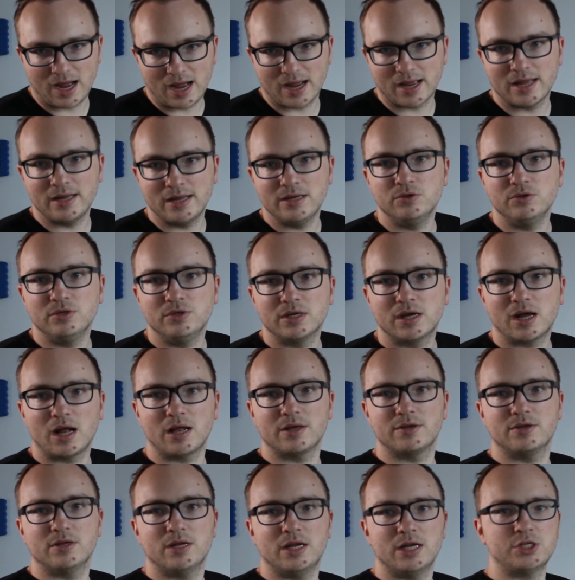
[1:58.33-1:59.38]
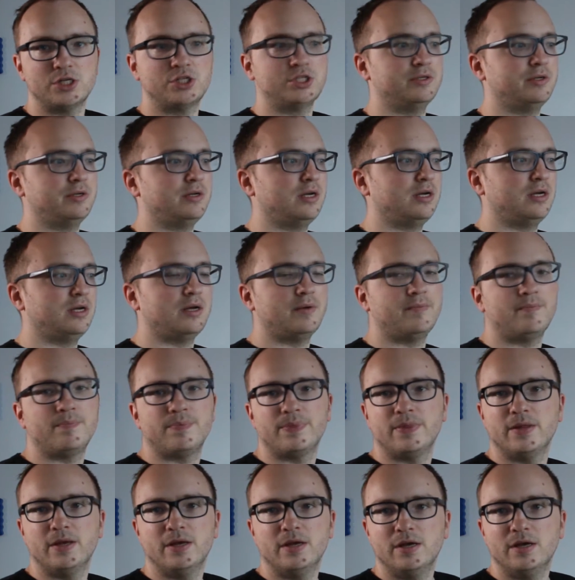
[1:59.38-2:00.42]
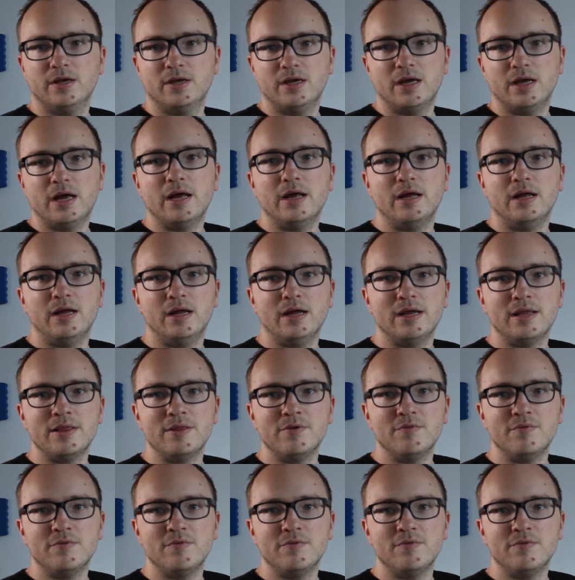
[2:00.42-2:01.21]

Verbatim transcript: can do the calculation in